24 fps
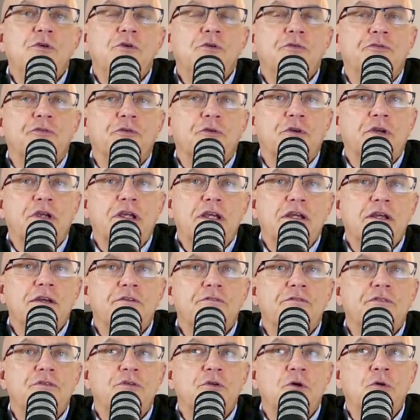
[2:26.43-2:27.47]
you
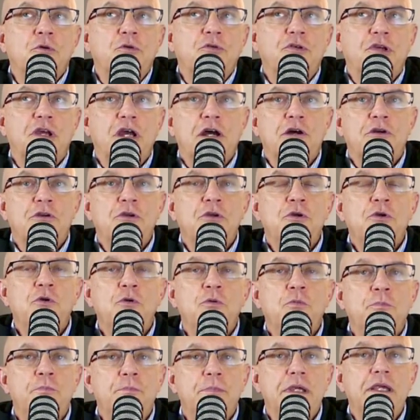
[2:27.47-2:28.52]
forgive, so shall
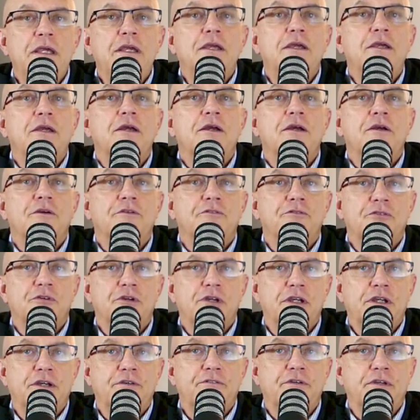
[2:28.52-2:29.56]
you be
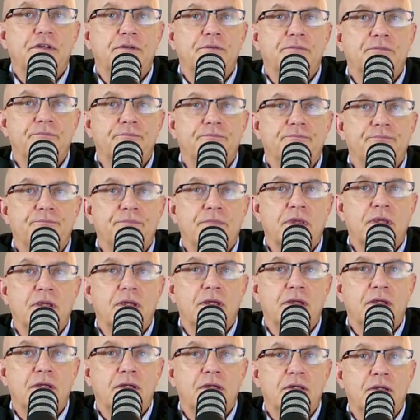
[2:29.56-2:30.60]
forgiven.
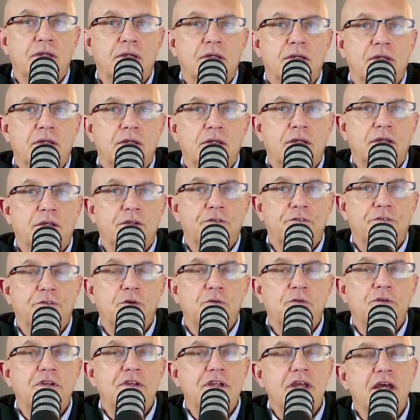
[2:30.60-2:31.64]

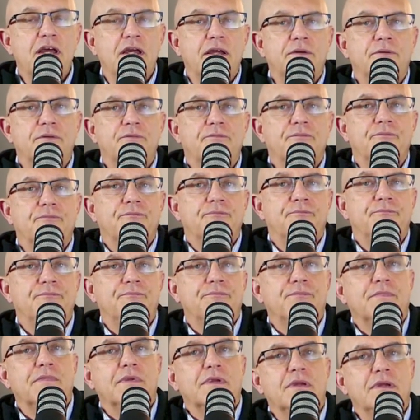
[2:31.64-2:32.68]
So today,
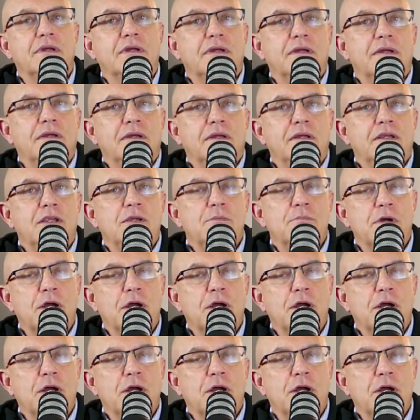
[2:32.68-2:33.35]
you